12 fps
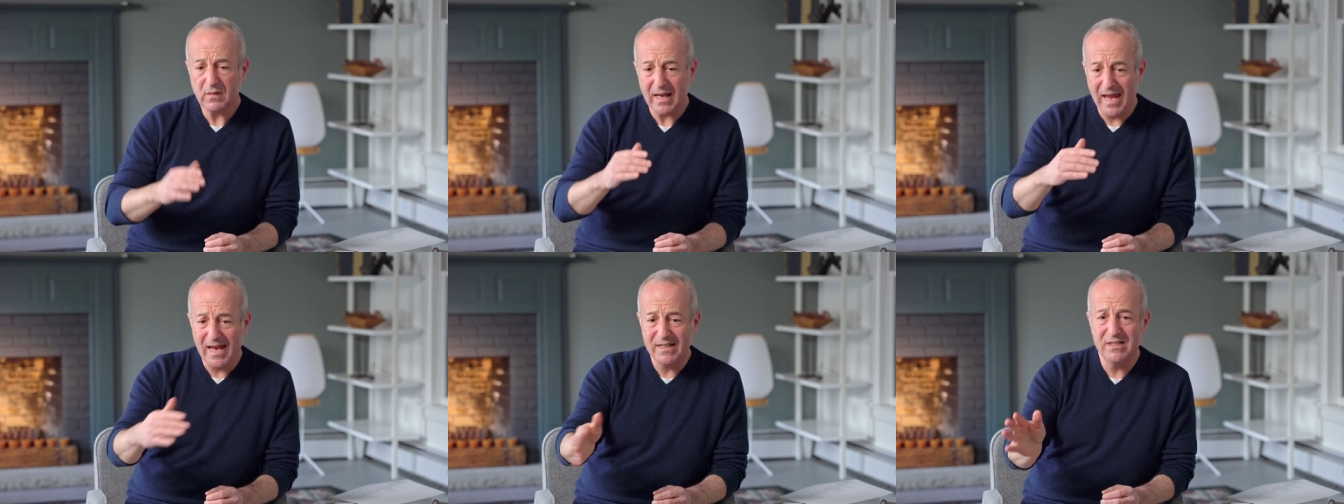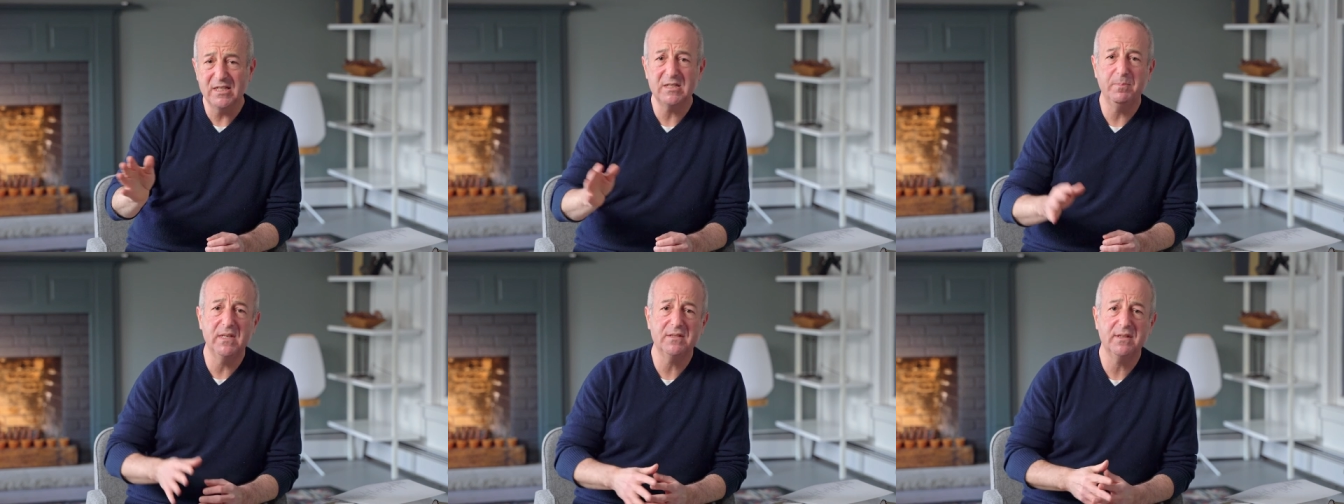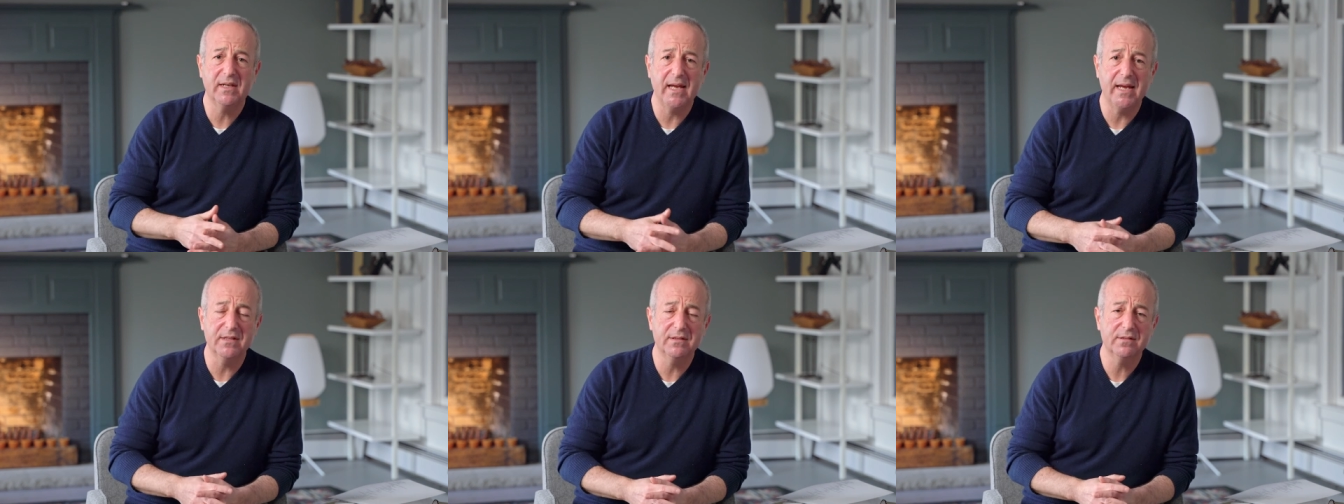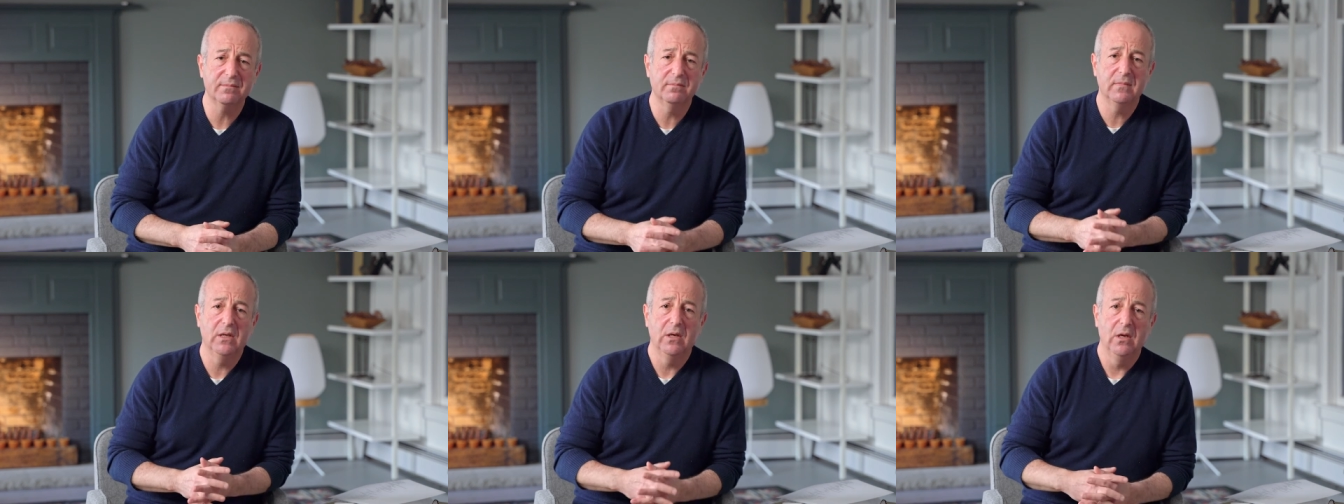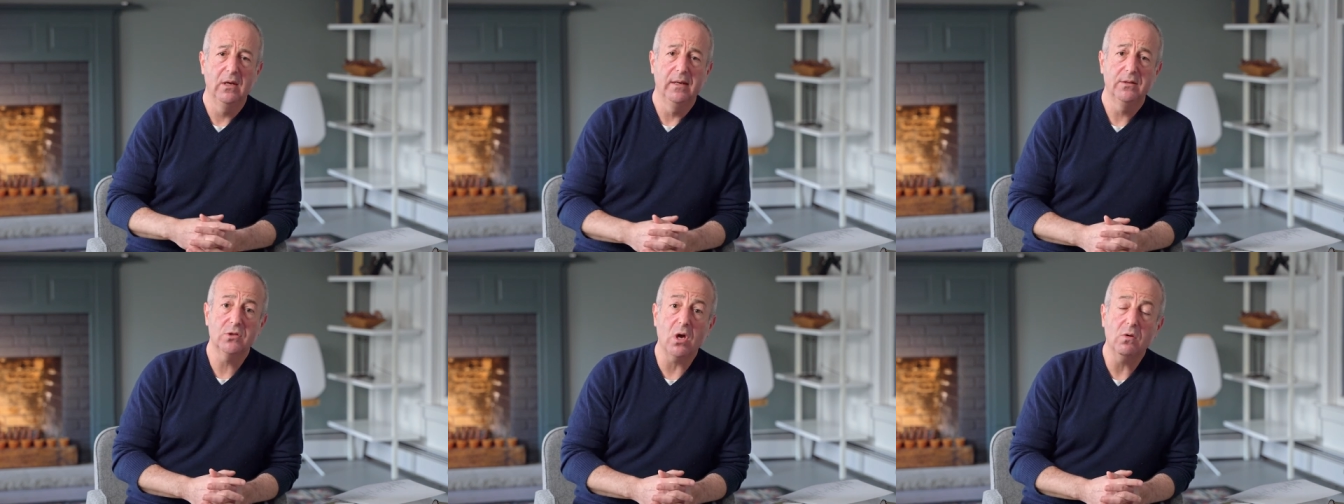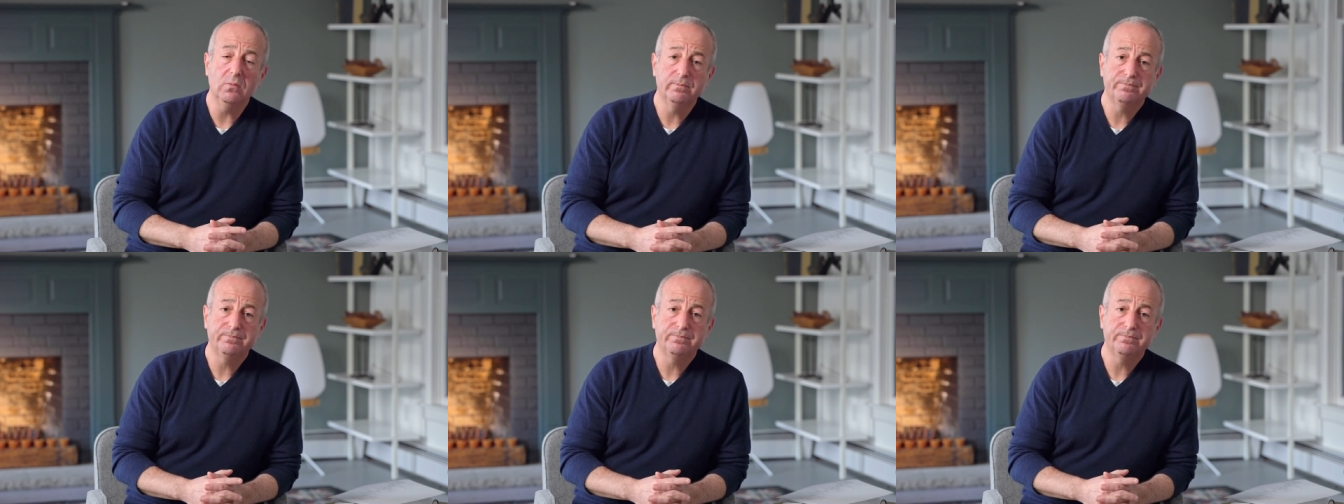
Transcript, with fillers: and dismissed the case. So